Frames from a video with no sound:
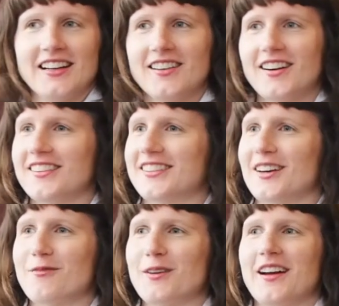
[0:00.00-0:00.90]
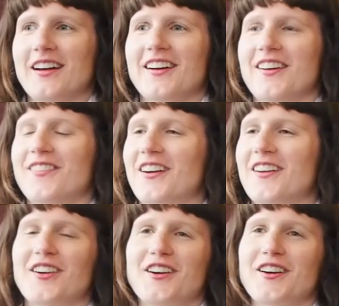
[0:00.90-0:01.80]
Got somewhere very,
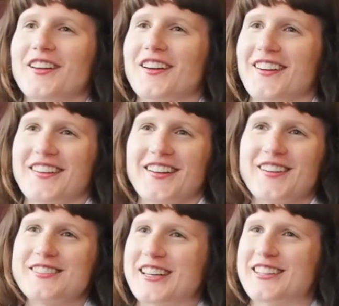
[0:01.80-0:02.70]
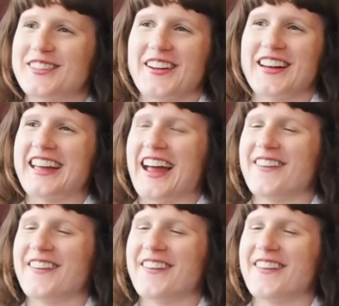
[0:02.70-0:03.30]
very early on in the Old Testament and gave